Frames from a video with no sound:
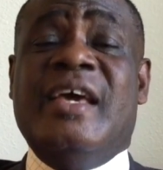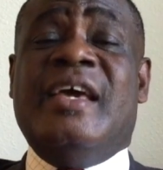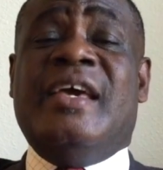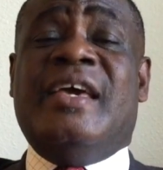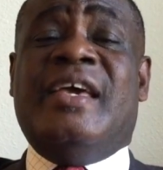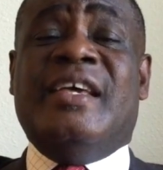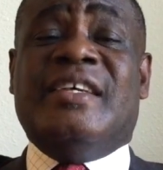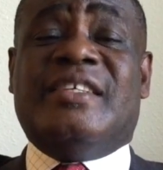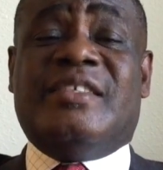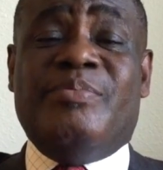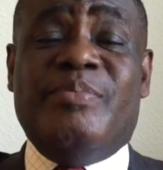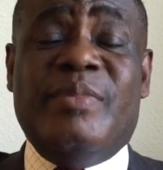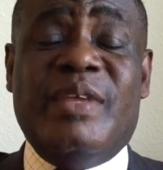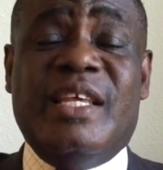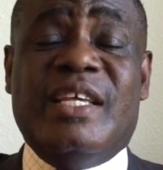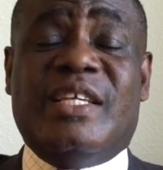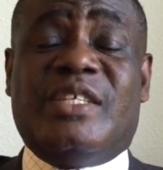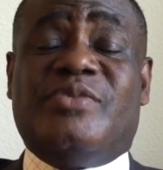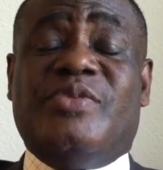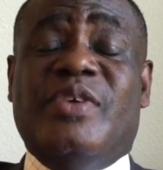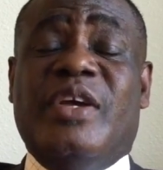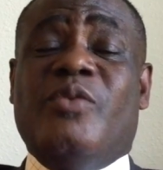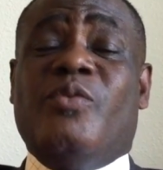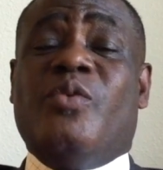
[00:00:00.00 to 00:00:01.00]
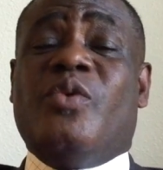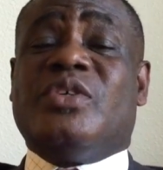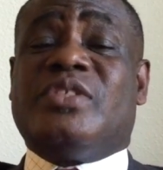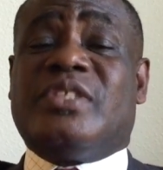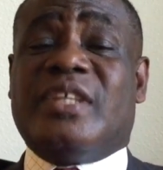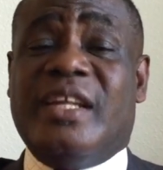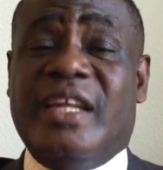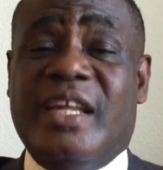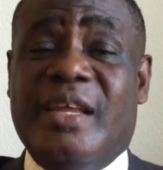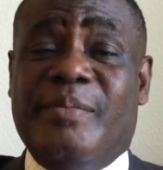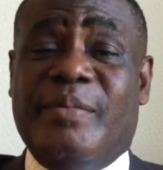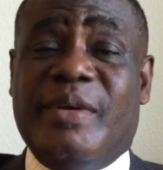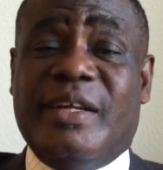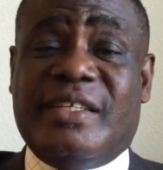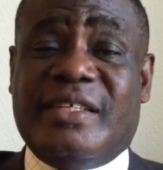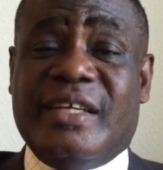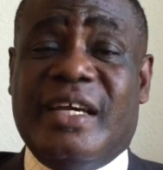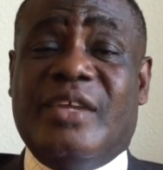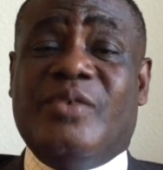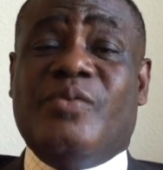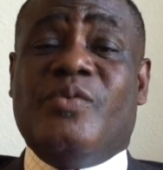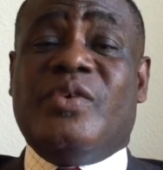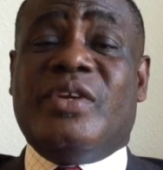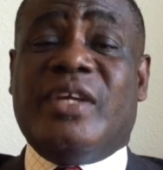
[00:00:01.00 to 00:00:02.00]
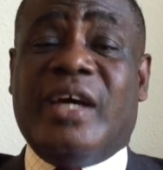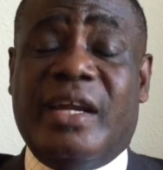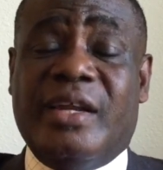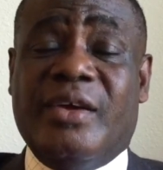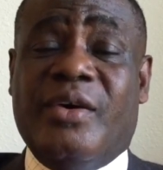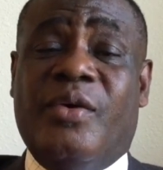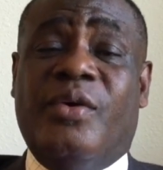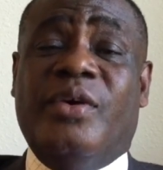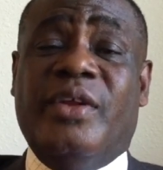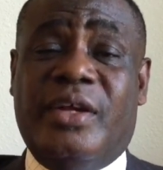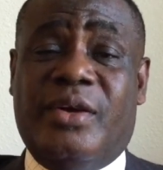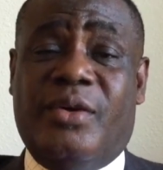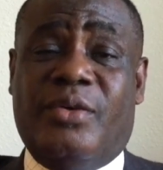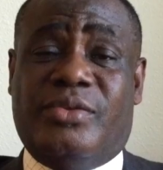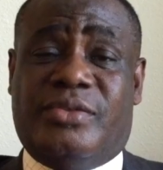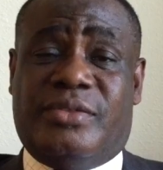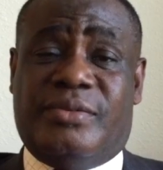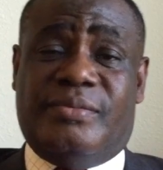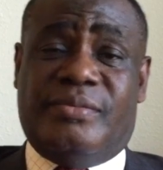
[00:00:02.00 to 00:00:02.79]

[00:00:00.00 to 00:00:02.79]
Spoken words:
His ministry was limited without the Holy Ghost.